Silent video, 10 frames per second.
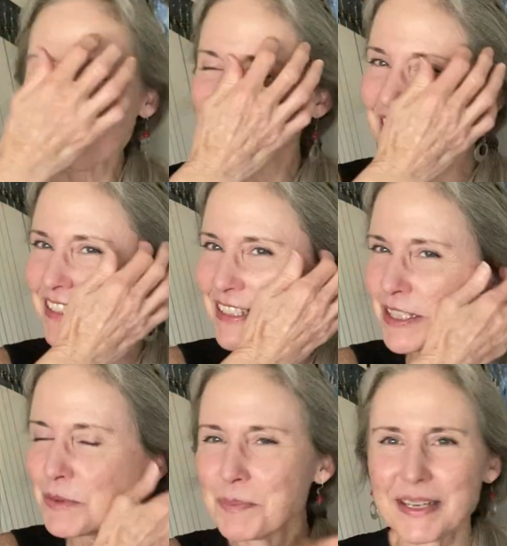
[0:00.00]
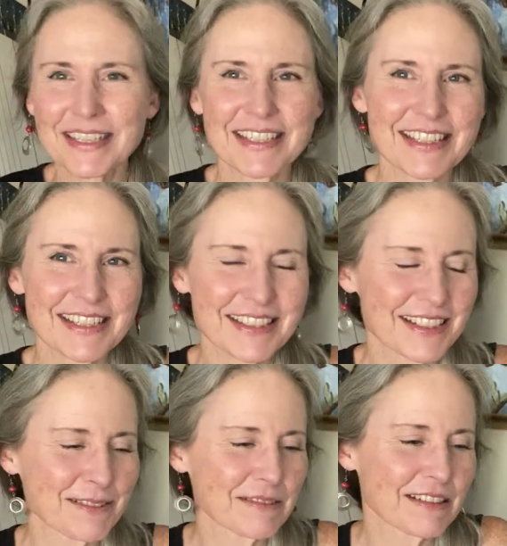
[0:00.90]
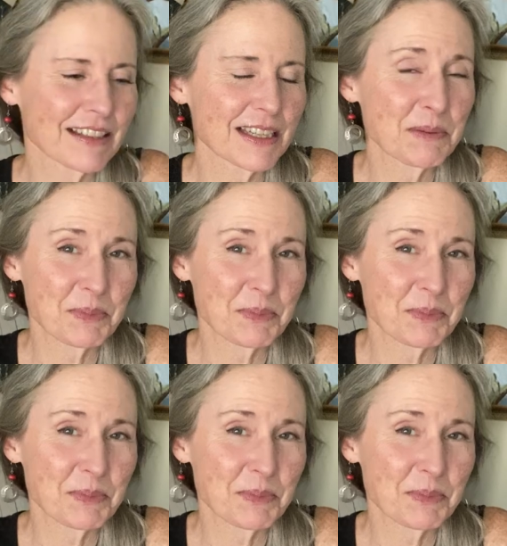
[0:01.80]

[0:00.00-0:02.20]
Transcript: really suspicious and really